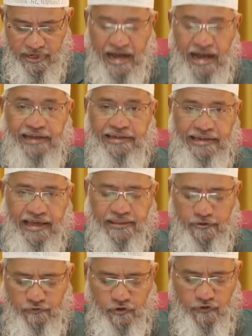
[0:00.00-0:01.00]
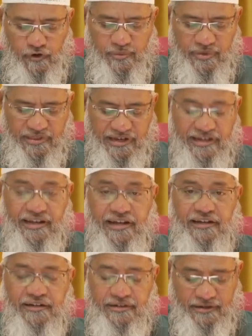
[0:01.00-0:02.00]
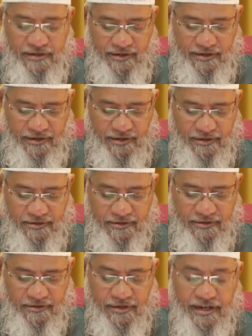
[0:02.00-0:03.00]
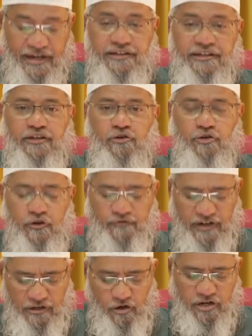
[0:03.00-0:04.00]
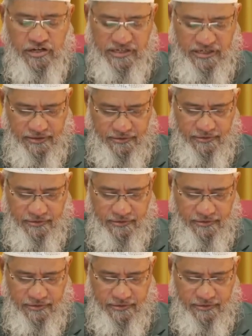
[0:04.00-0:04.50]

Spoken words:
ITI, the full form is Indian Institute of Technology.